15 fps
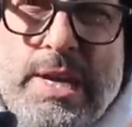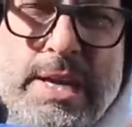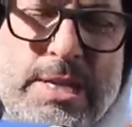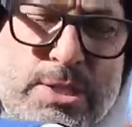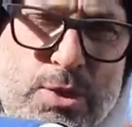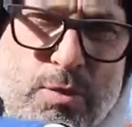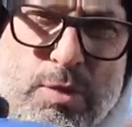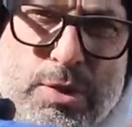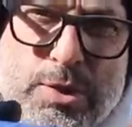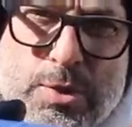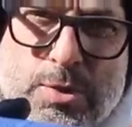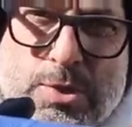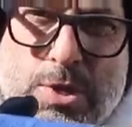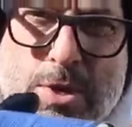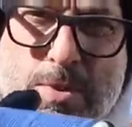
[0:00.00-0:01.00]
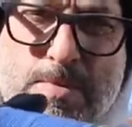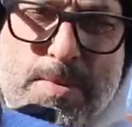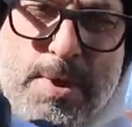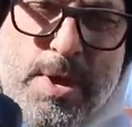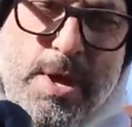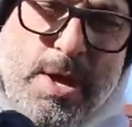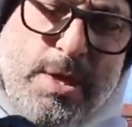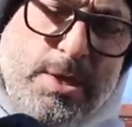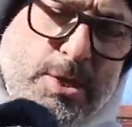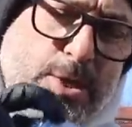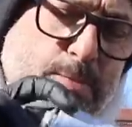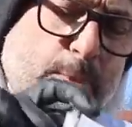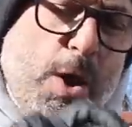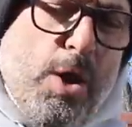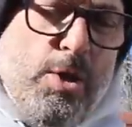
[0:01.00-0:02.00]
can's a reducer, the
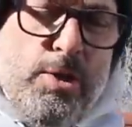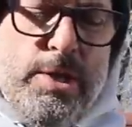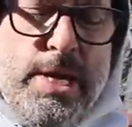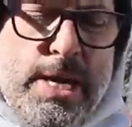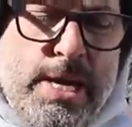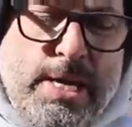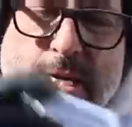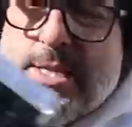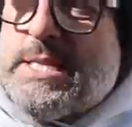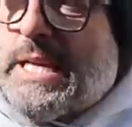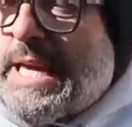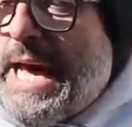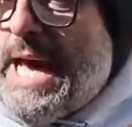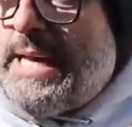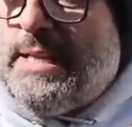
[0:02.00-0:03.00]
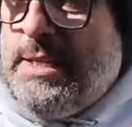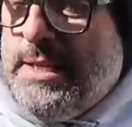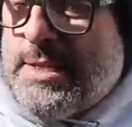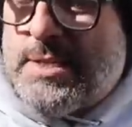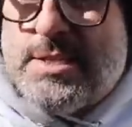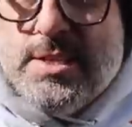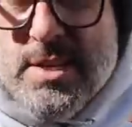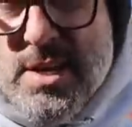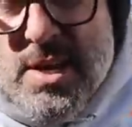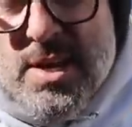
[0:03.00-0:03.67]
smaller can is a catalyst.